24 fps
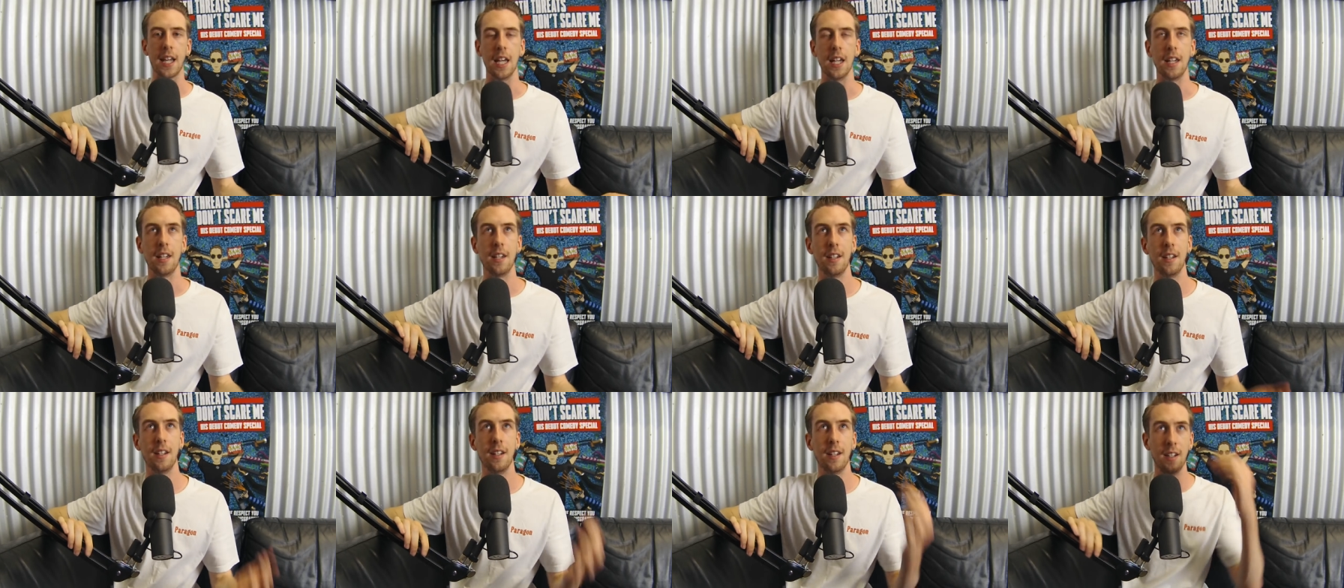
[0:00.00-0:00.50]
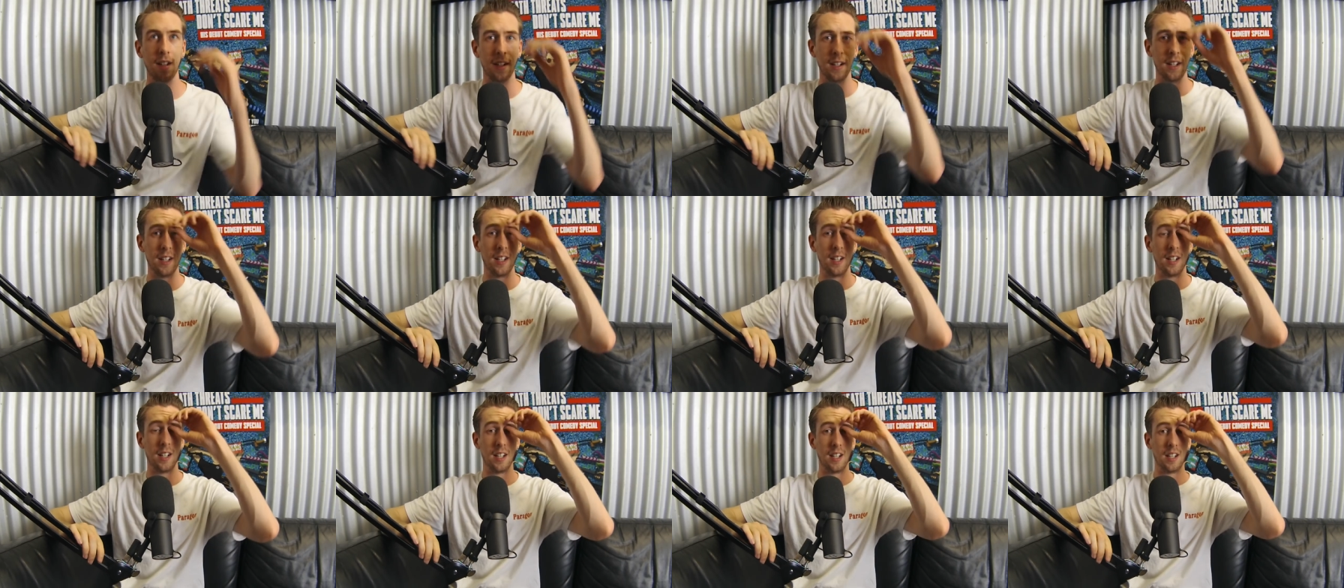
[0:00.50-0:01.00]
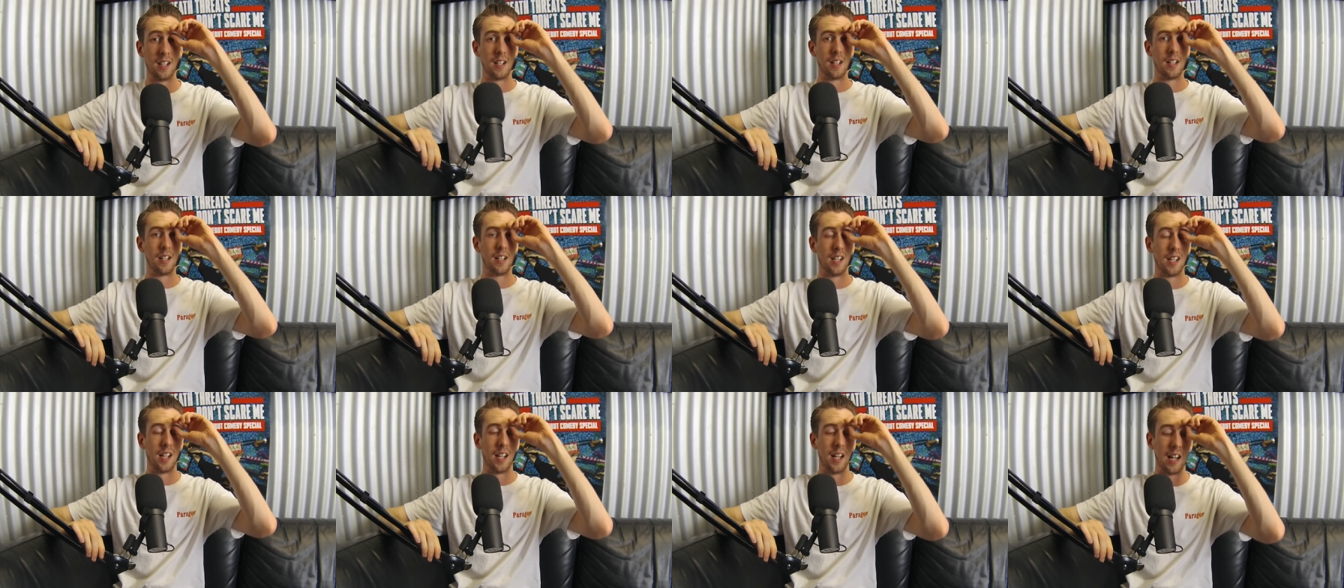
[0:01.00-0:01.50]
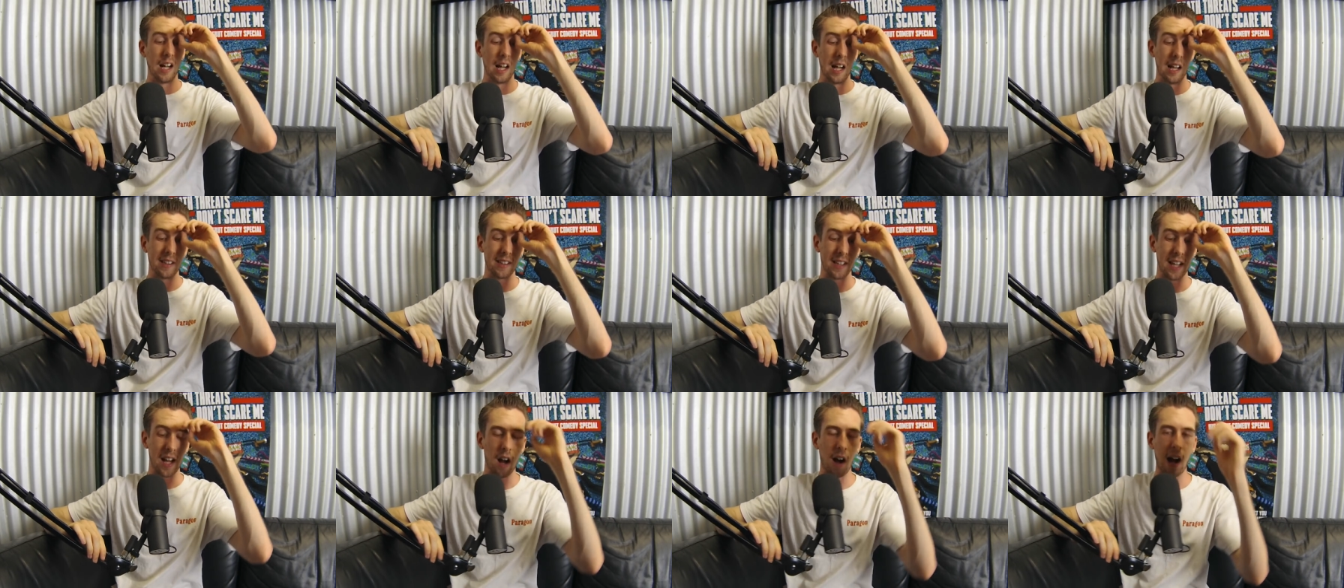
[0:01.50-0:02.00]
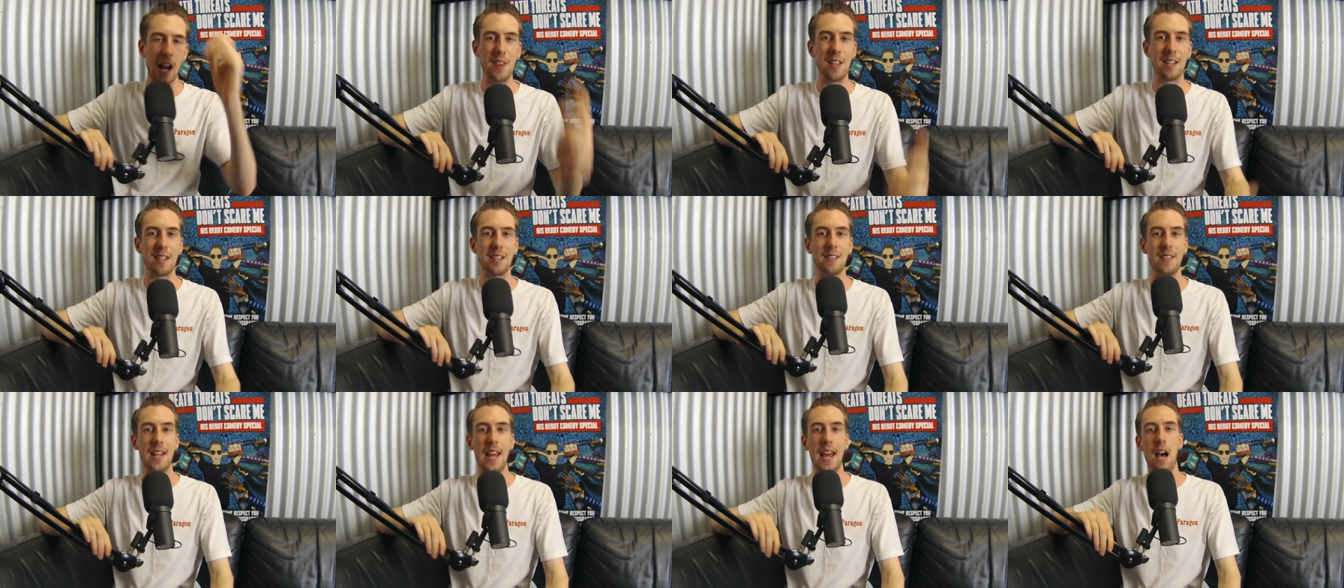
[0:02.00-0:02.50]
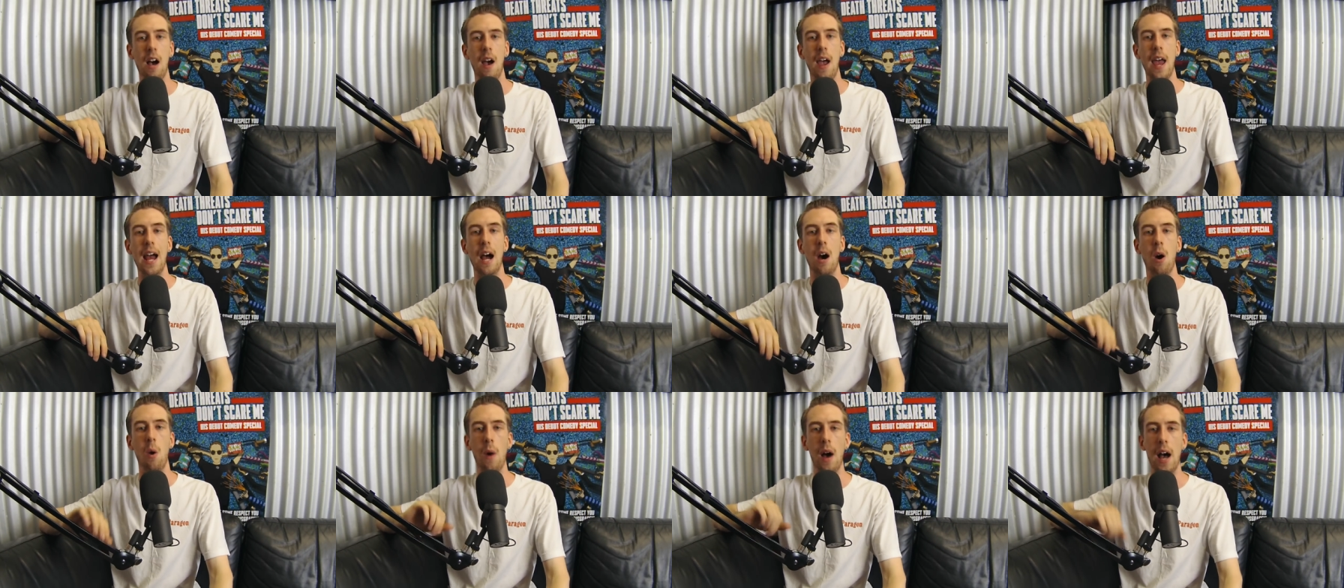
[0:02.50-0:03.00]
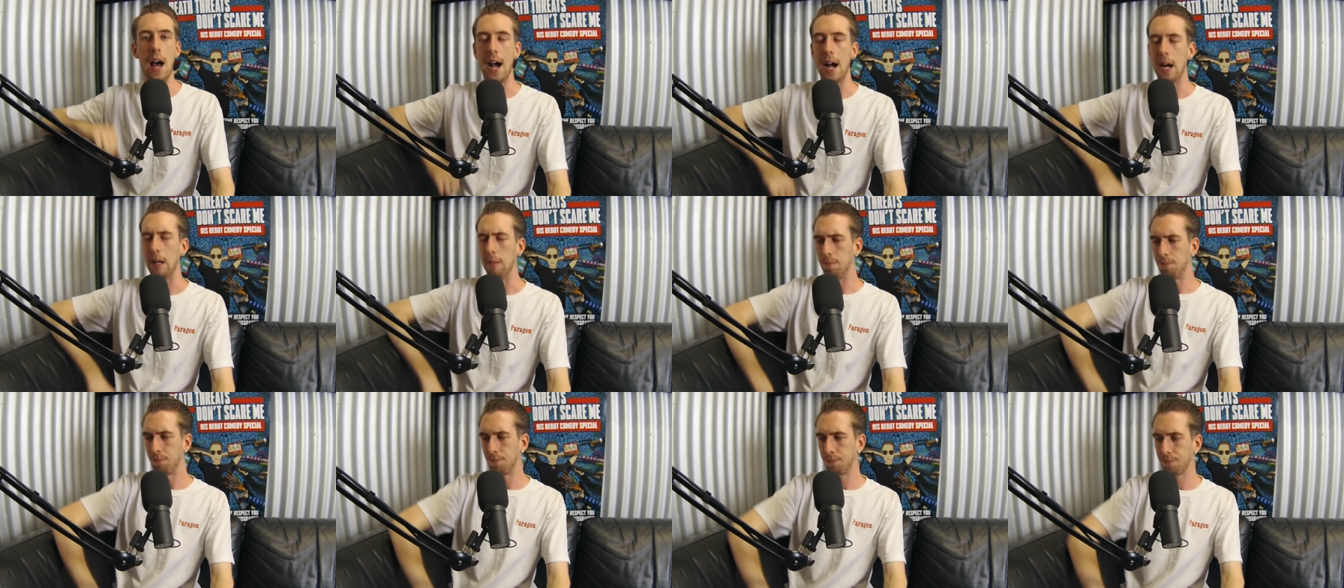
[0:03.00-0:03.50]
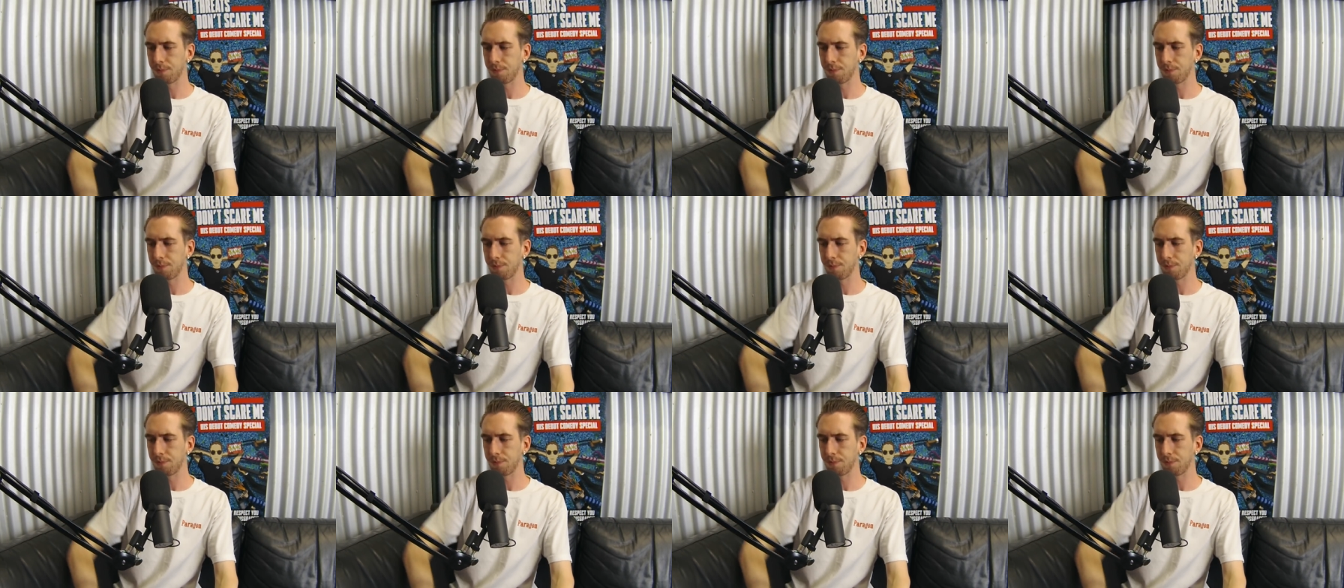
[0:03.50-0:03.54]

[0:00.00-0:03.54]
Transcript: it? It's like, alright, this is our, our, uh,